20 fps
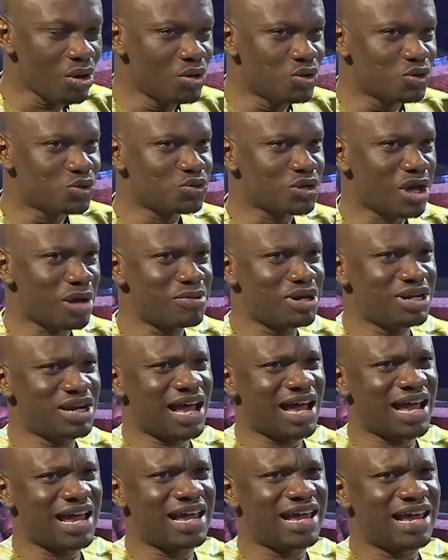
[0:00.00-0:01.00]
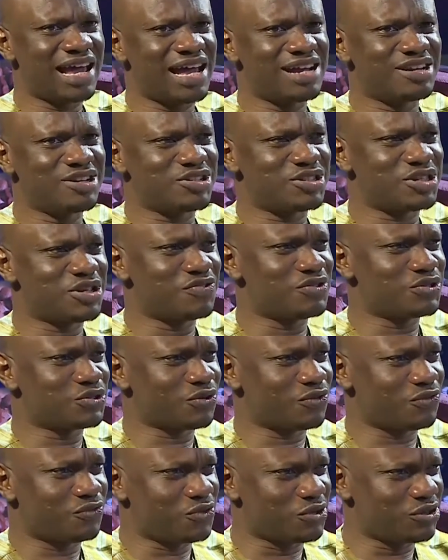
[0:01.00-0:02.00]
So I had a savings
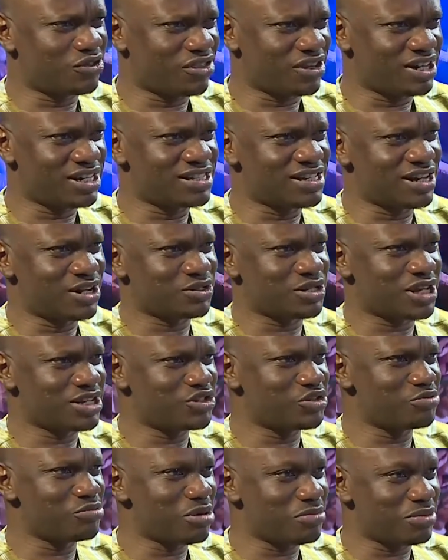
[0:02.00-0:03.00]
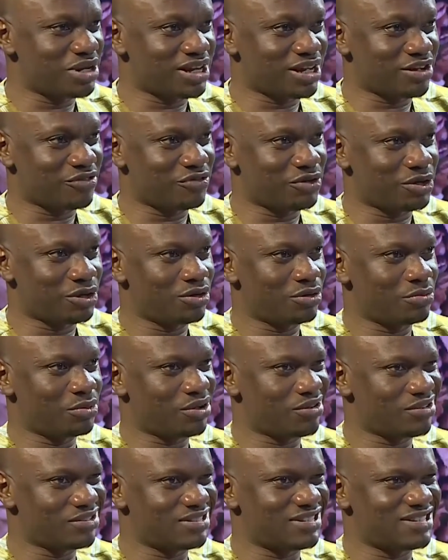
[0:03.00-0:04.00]
of 43,000. I still remember that figure
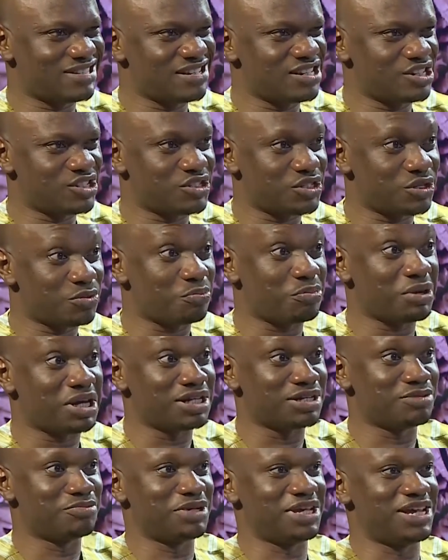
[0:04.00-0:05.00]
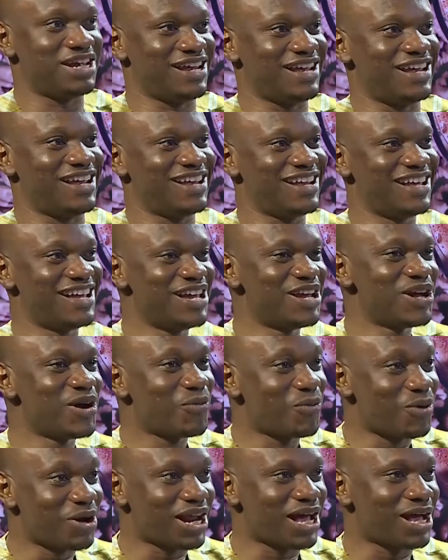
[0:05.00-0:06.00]
because the thing is still paining me.
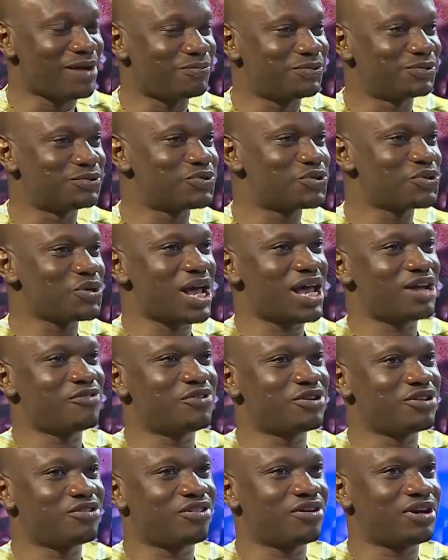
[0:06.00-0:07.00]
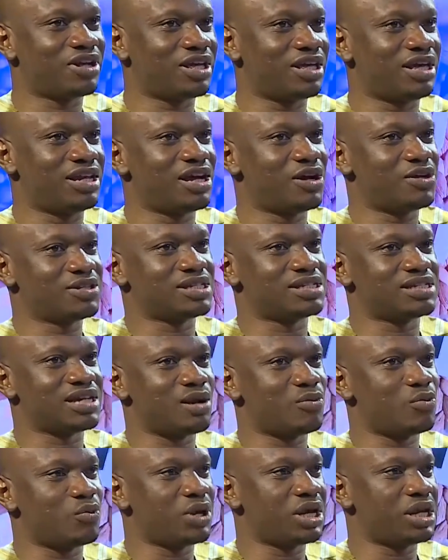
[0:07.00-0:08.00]
What happened? So I had 43K. That was the
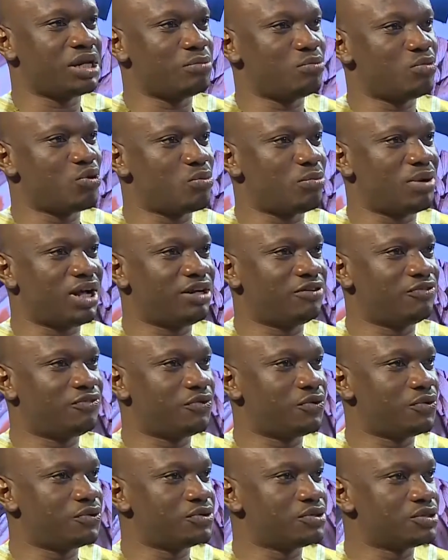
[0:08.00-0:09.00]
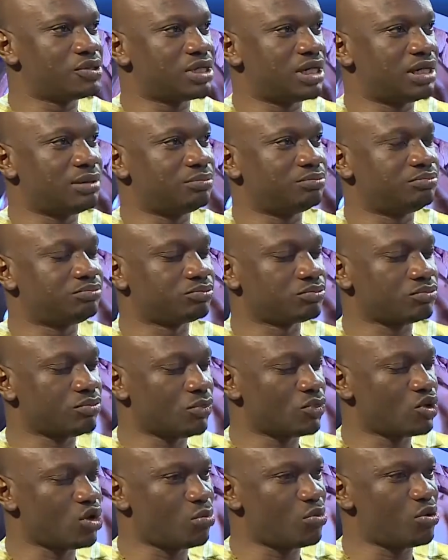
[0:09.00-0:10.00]
time when mobile phones,
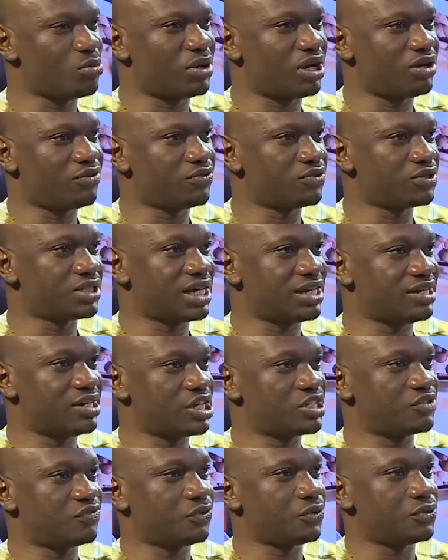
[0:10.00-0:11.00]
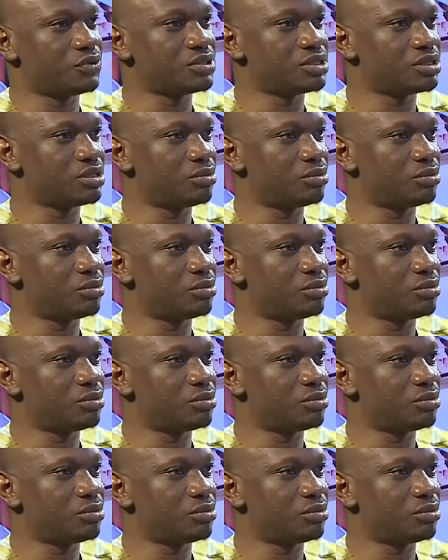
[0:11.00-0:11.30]
not mobile phones, Dex phones.